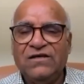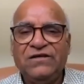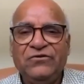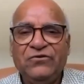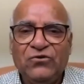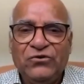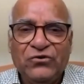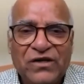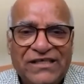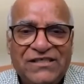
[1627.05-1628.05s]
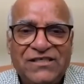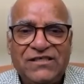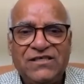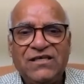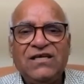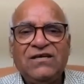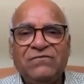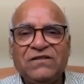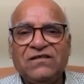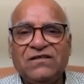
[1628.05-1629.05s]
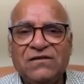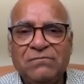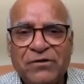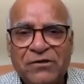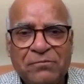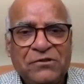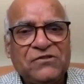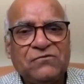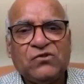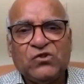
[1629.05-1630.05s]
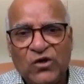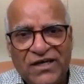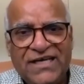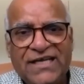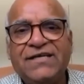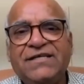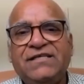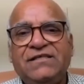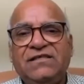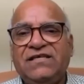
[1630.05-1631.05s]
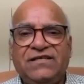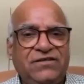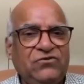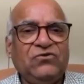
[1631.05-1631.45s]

united with a purpose of solidarity and,